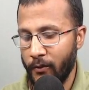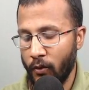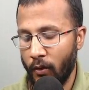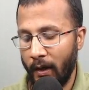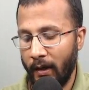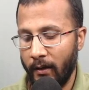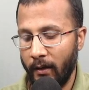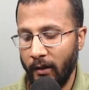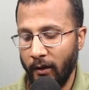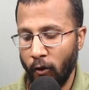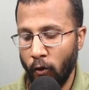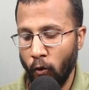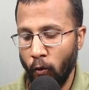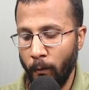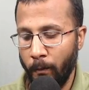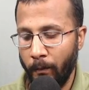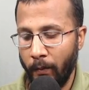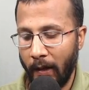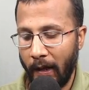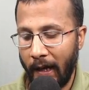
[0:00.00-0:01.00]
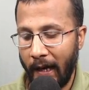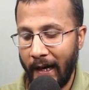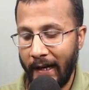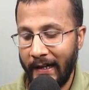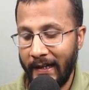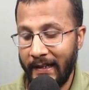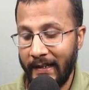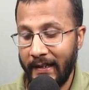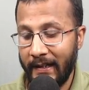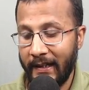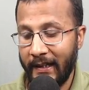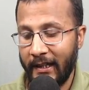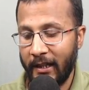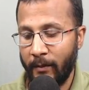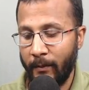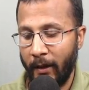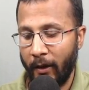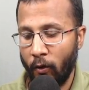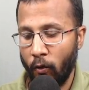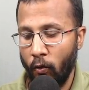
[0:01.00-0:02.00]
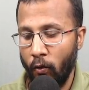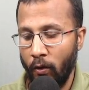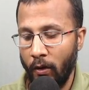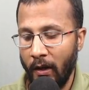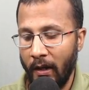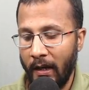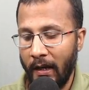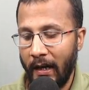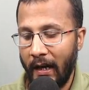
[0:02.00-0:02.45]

So I'll run a loop, I indicating my row.